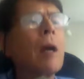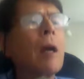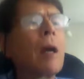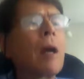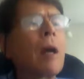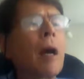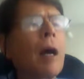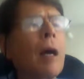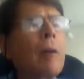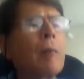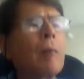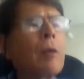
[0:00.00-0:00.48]

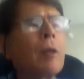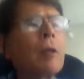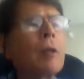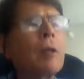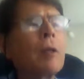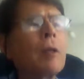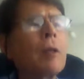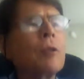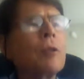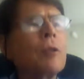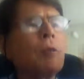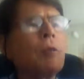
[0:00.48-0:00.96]
I'm going to
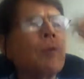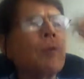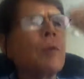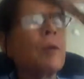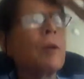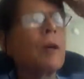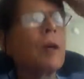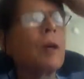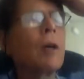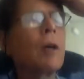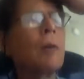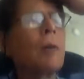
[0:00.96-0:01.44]
just
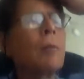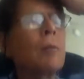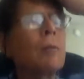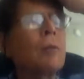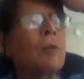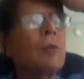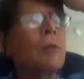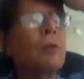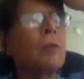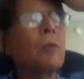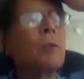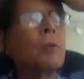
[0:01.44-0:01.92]

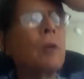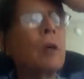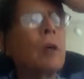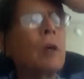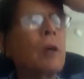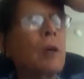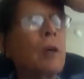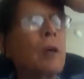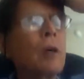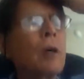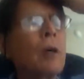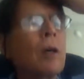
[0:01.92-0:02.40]

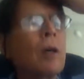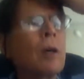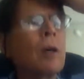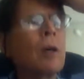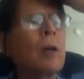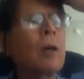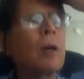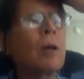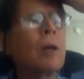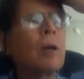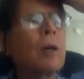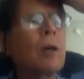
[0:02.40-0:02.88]
do
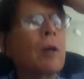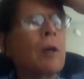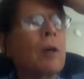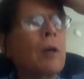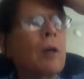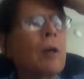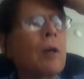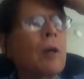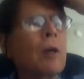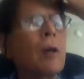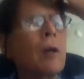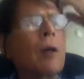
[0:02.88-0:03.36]

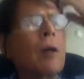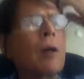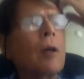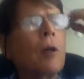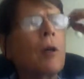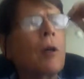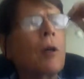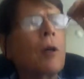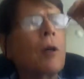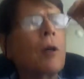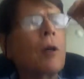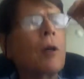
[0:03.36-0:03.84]

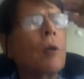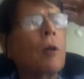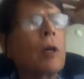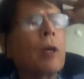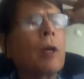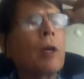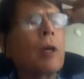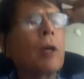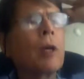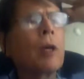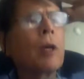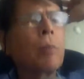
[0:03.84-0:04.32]
a quick
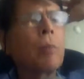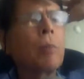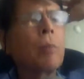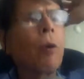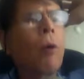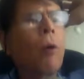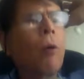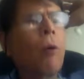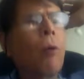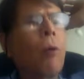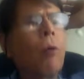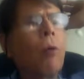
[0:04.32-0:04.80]

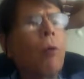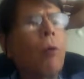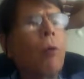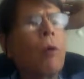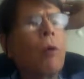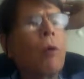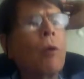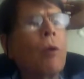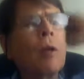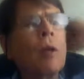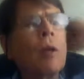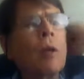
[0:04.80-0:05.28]
poll,
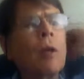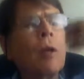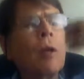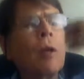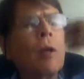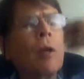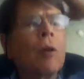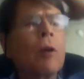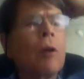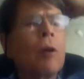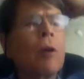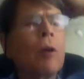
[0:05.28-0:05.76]

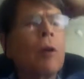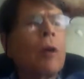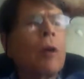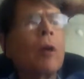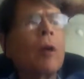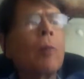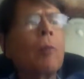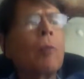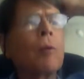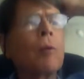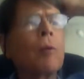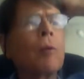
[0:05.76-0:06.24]
or a
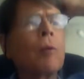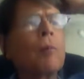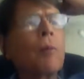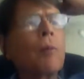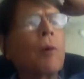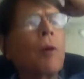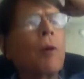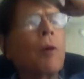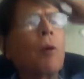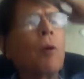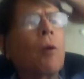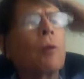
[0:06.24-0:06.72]
number of
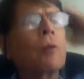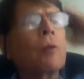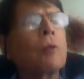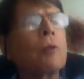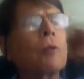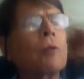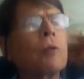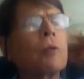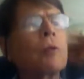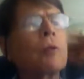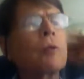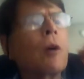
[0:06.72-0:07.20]
polls.
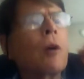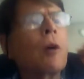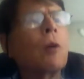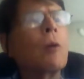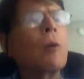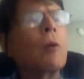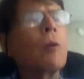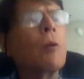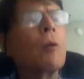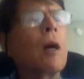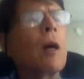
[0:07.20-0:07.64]
So